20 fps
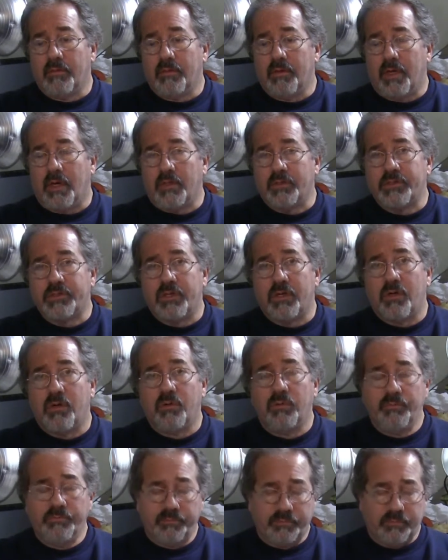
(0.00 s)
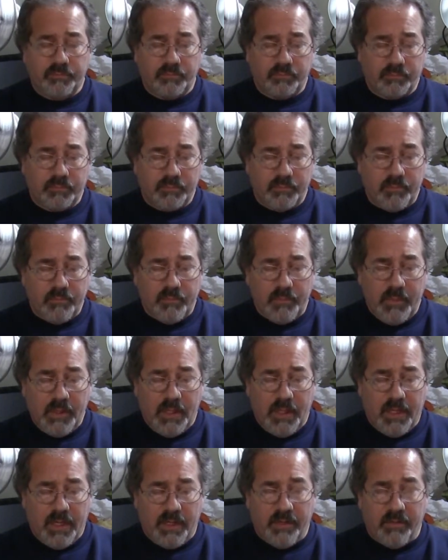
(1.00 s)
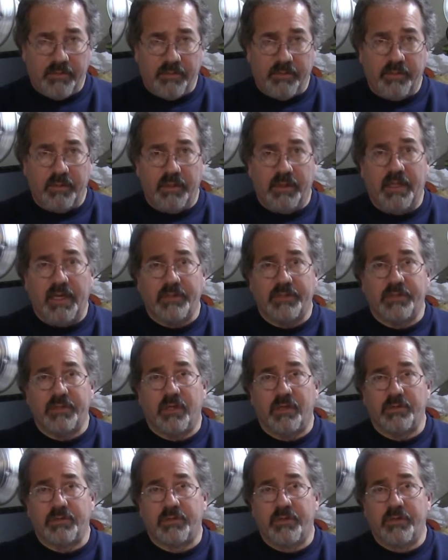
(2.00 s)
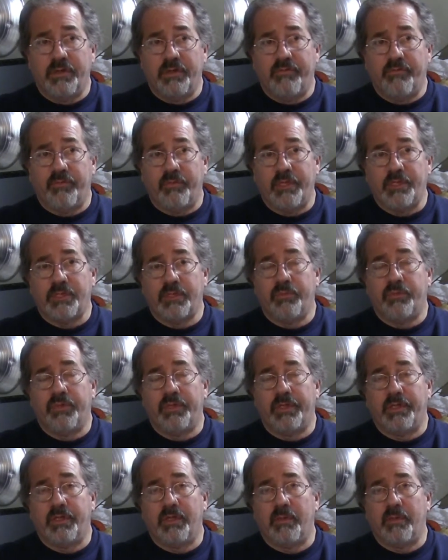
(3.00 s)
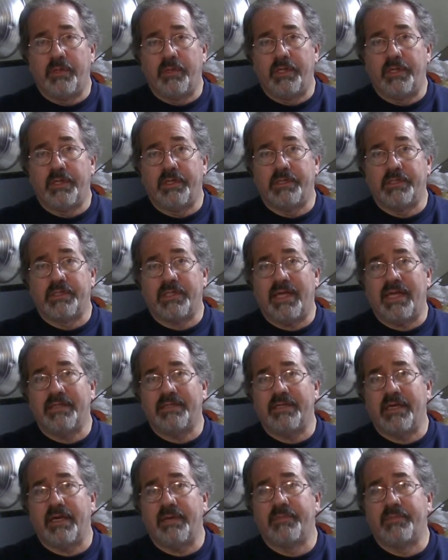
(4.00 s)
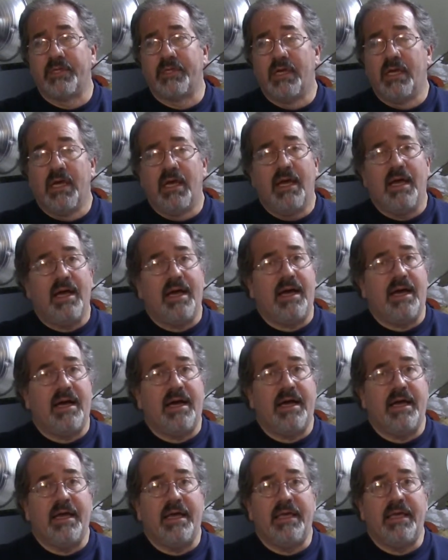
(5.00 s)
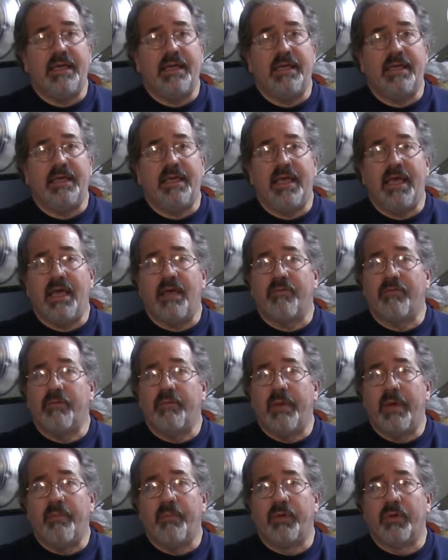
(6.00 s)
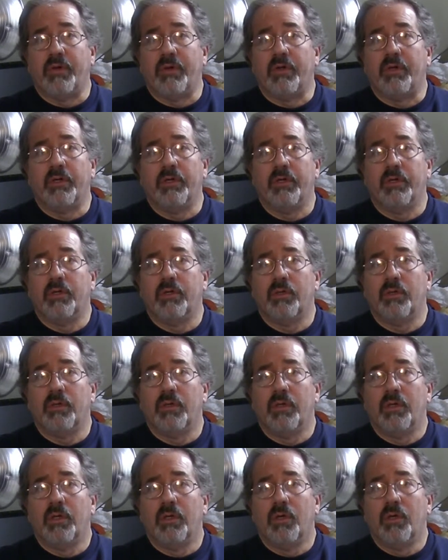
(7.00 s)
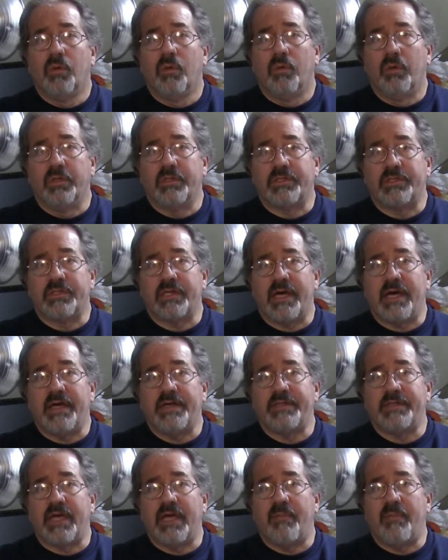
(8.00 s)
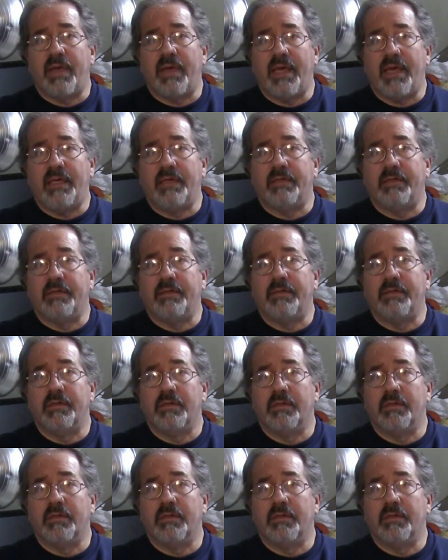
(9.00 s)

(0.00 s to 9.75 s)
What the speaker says: also, that's also good information to put in there, because a lot of times I can't remember what size I painted